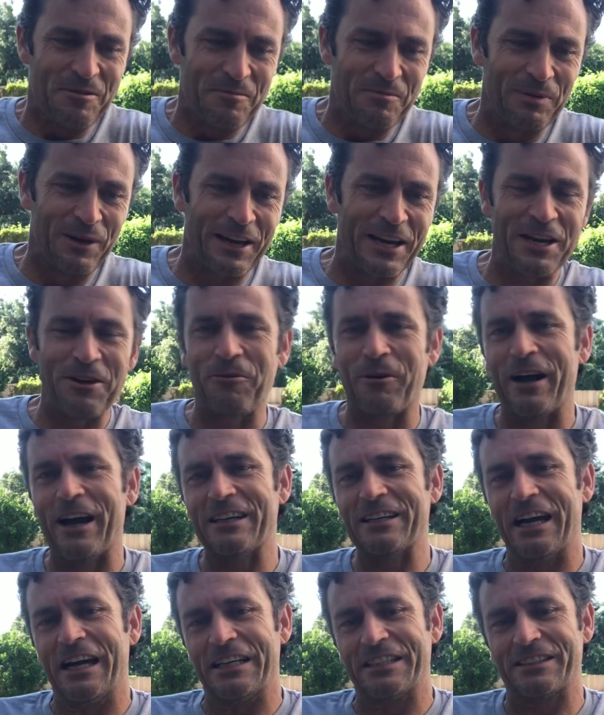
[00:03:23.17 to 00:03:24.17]
But
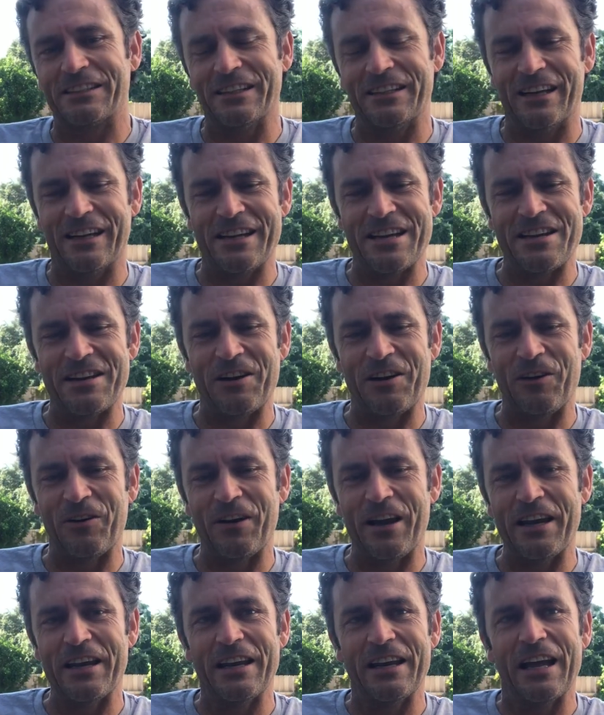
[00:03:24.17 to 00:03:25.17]
anyway,
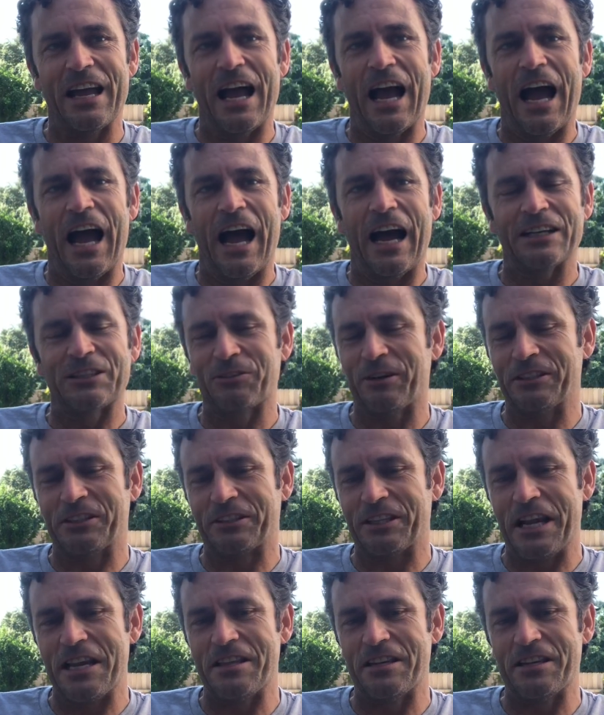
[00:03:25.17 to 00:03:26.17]
and so I
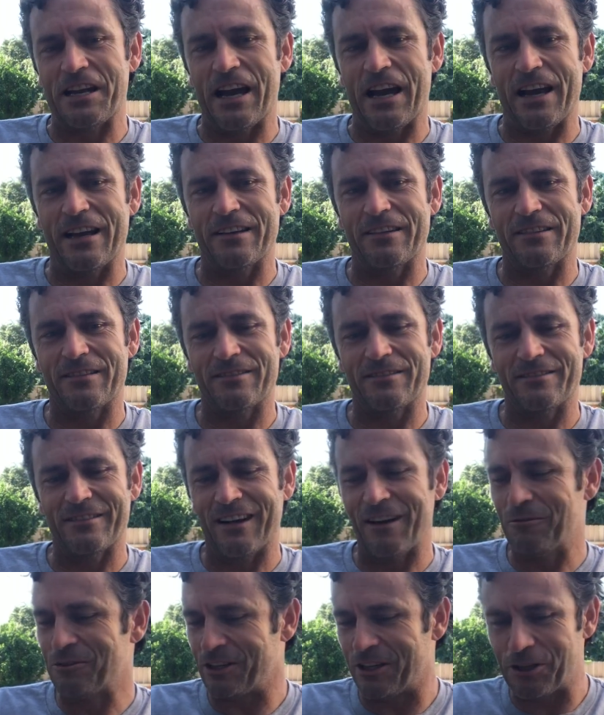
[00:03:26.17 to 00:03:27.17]
stayed the night.
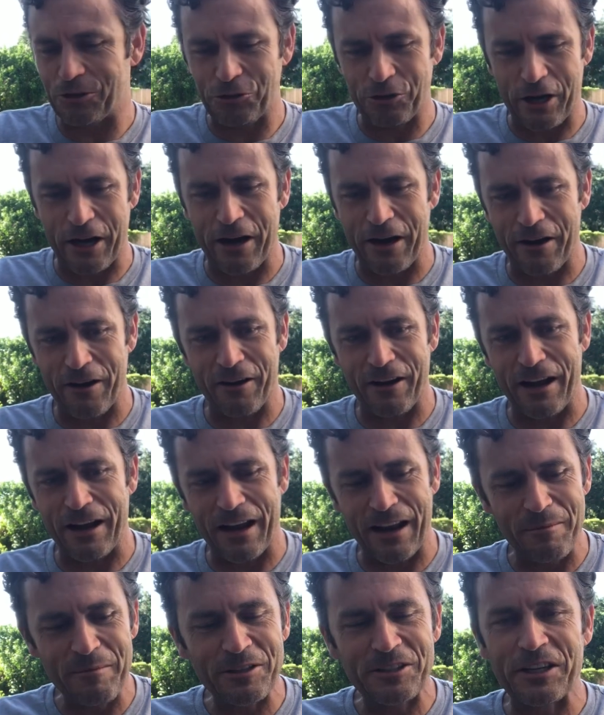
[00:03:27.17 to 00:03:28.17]
I was in a chair,
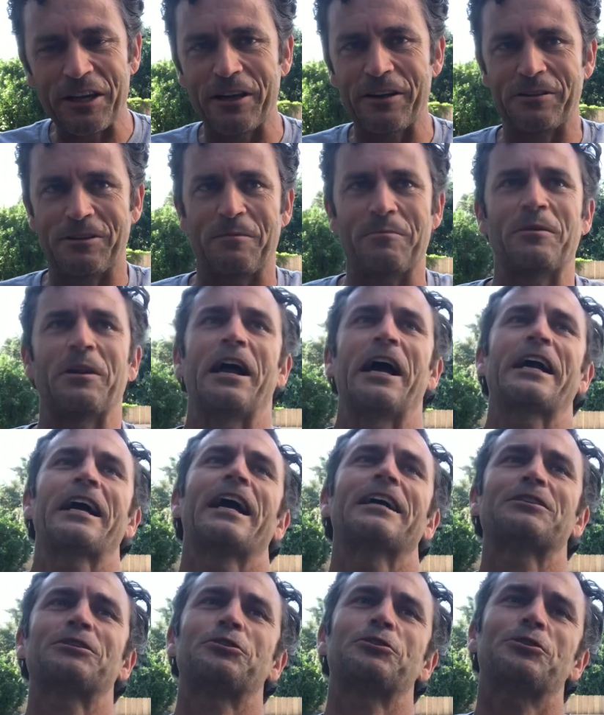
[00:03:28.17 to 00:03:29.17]
and let me tell you something. I
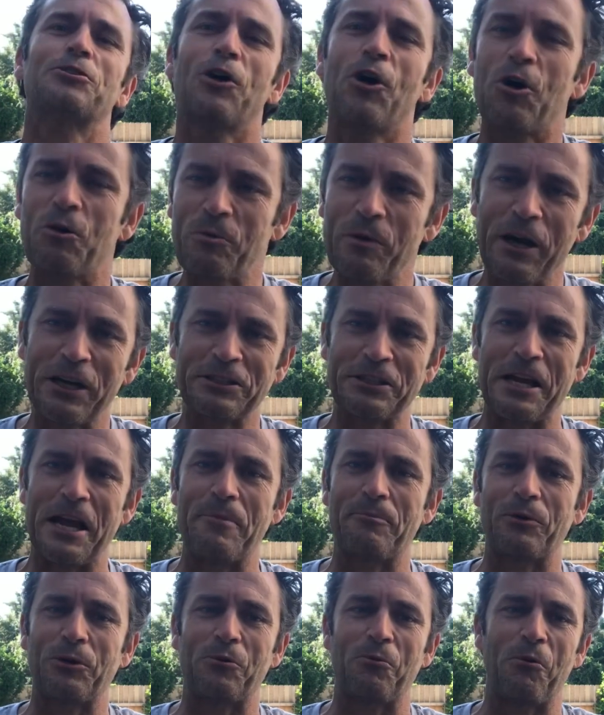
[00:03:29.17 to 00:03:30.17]
got so much
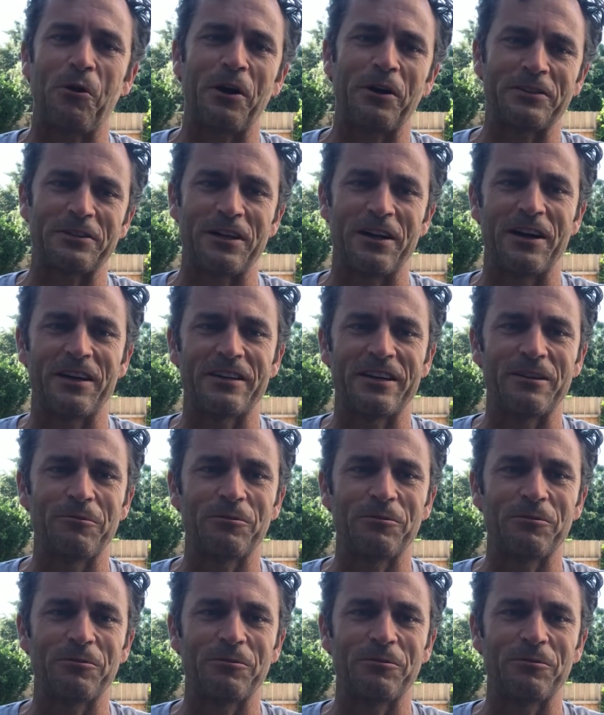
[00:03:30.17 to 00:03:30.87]
epic work done.